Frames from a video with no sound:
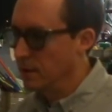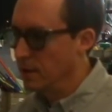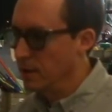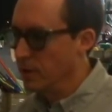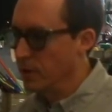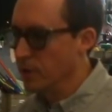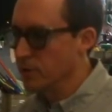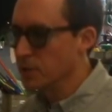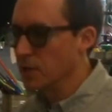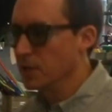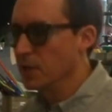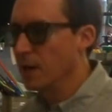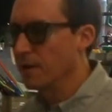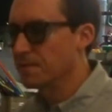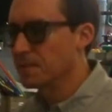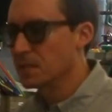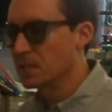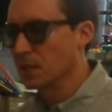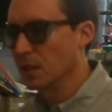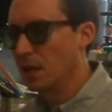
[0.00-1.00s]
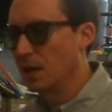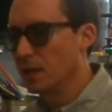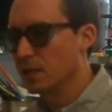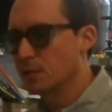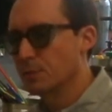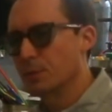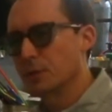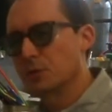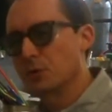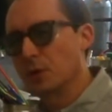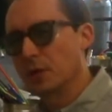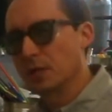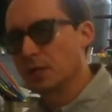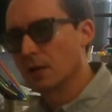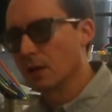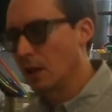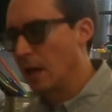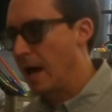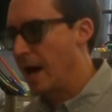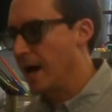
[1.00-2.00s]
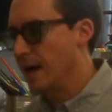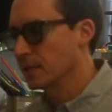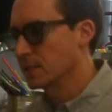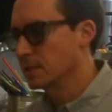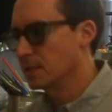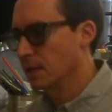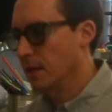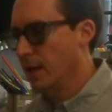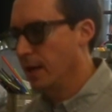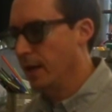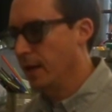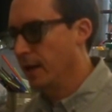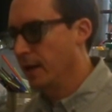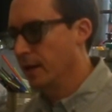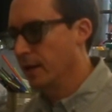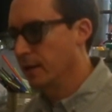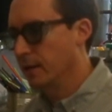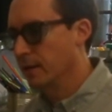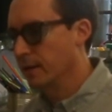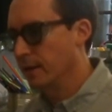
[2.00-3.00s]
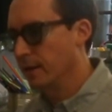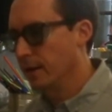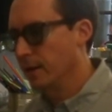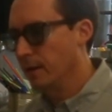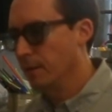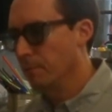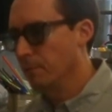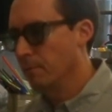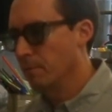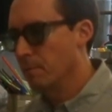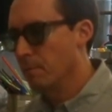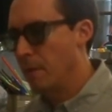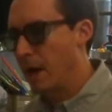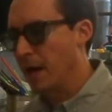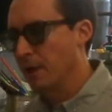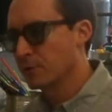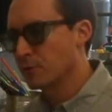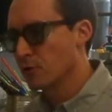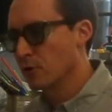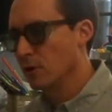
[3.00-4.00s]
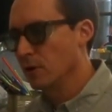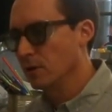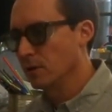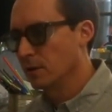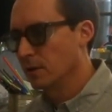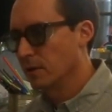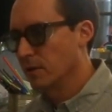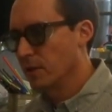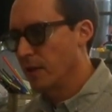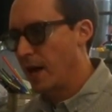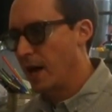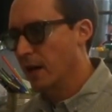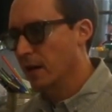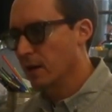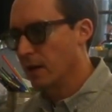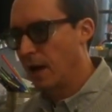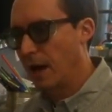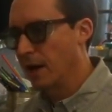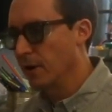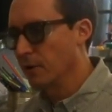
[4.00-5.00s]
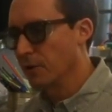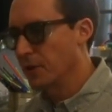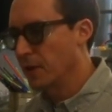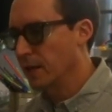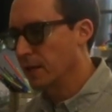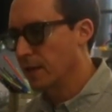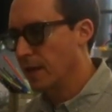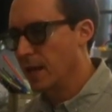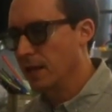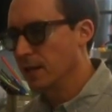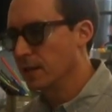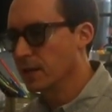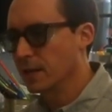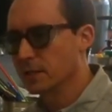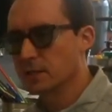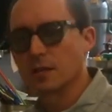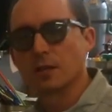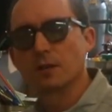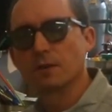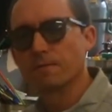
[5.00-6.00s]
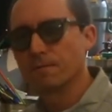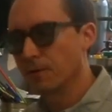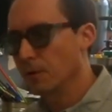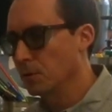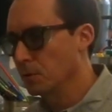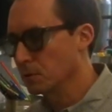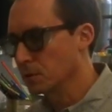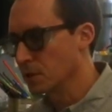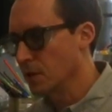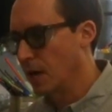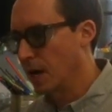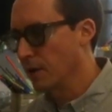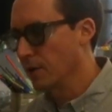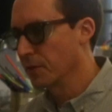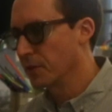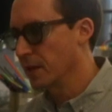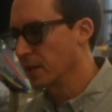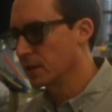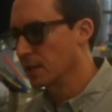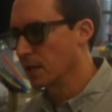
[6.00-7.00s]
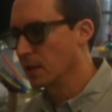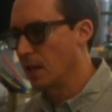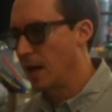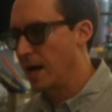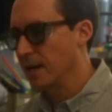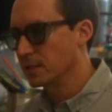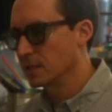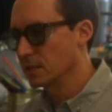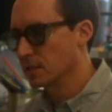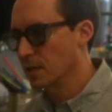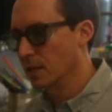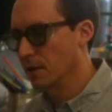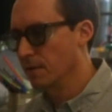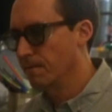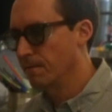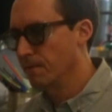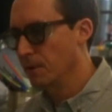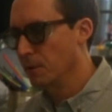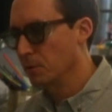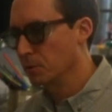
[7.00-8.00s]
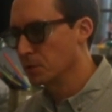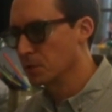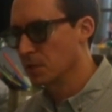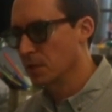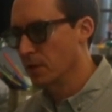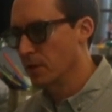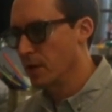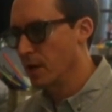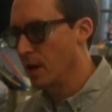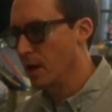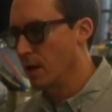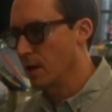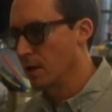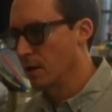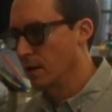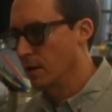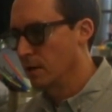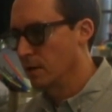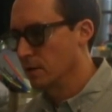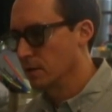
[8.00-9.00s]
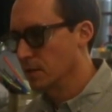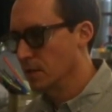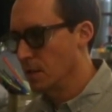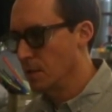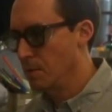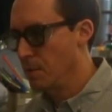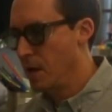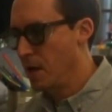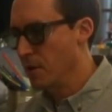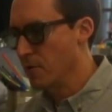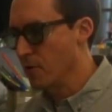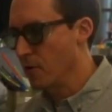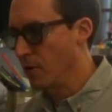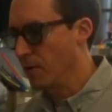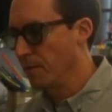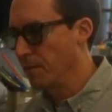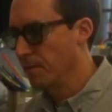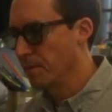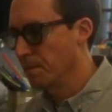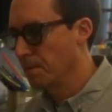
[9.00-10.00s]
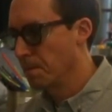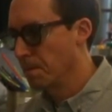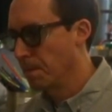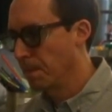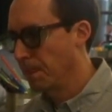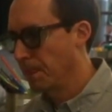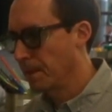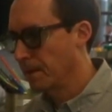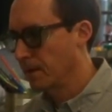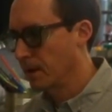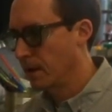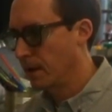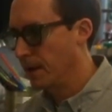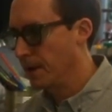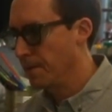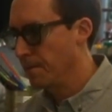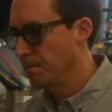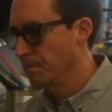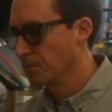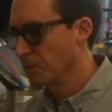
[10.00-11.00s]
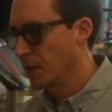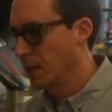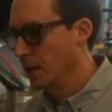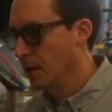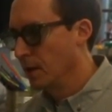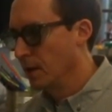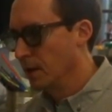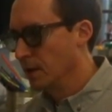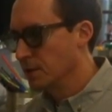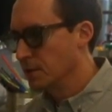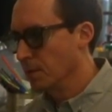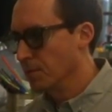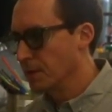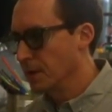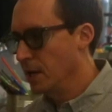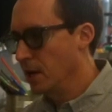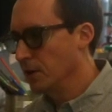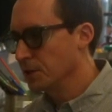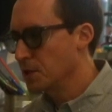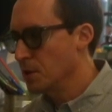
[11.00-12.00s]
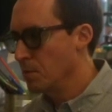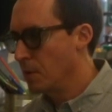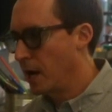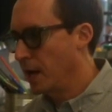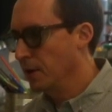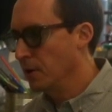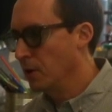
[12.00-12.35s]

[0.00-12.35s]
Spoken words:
there's enough sludge between glass and mandrel that I don't think anything's going to fuse. I don't think the glass is going to fuse to the mandrel. Okay. Something else you might